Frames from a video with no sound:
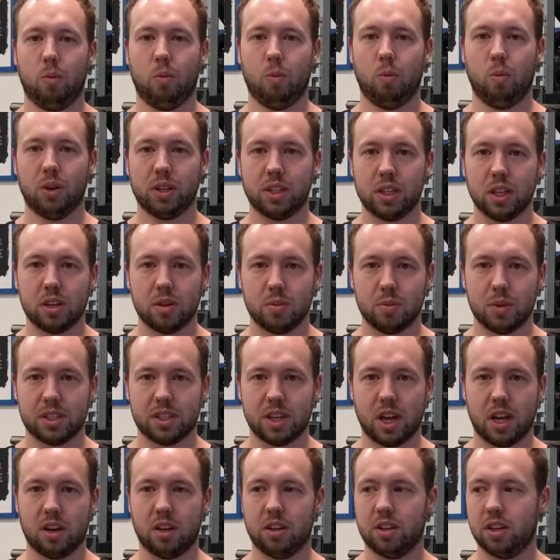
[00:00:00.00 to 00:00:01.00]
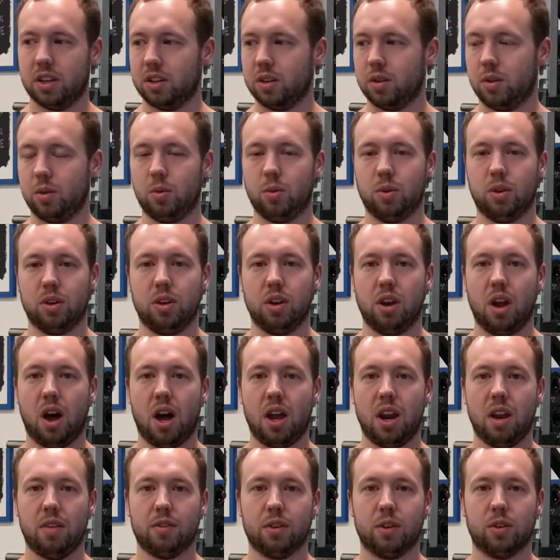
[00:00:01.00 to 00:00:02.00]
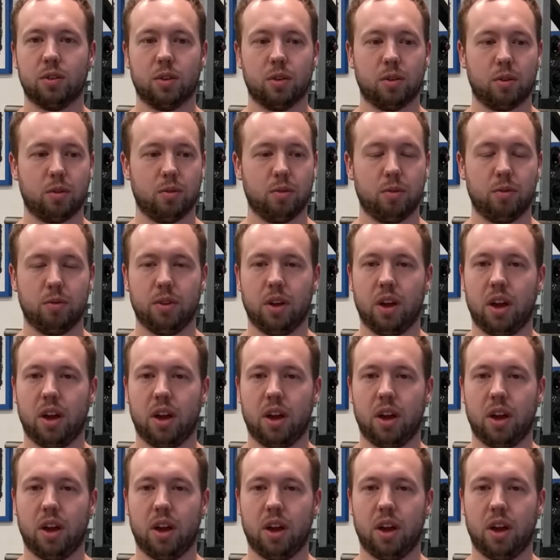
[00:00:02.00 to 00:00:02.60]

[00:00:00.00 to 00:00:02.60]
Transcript: what did you miss out on? Did you not ever